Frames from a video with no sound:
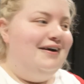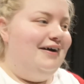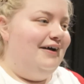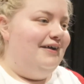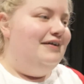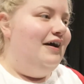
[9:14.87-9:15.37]

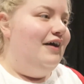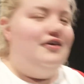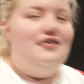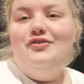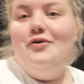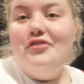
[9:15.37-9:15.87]
Uh,
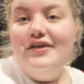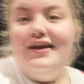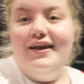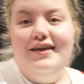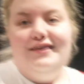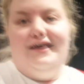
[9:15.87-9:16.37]
there's nothing
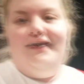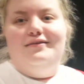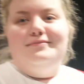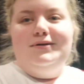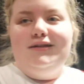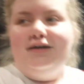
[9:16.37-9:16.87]
here yet,
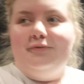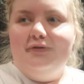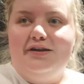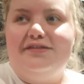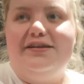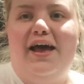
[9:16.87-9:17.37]
but like we're
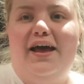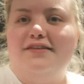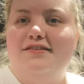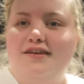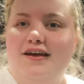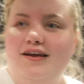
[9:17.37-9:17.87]
gonna tech
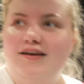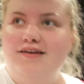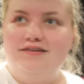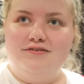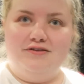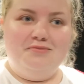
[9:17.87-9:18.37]
today,
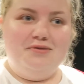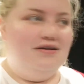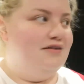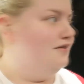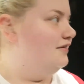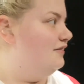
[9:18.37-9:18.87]
and it's gonna
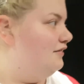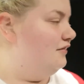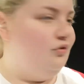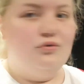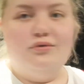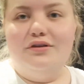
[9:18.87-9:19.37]
be
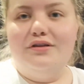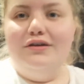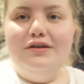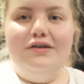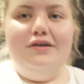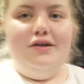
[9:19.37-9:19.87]
cool.
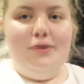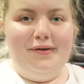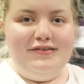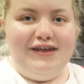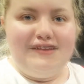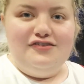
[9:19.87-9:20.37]
You
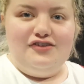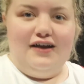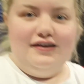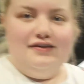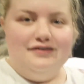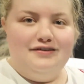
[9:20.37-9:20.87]
excited,
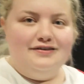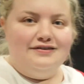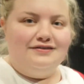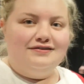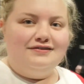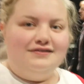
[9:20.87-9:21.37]
Jack?
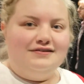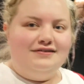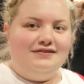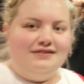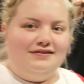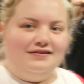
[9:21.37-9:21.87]

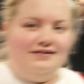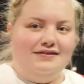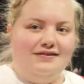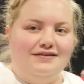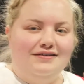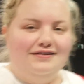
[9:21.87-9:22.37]
Uh,
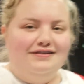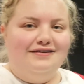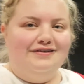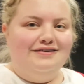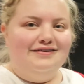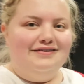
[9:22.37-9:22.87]

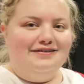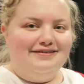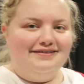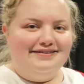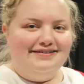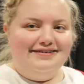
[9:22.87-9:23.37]

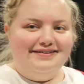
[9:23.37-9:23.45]
nervous.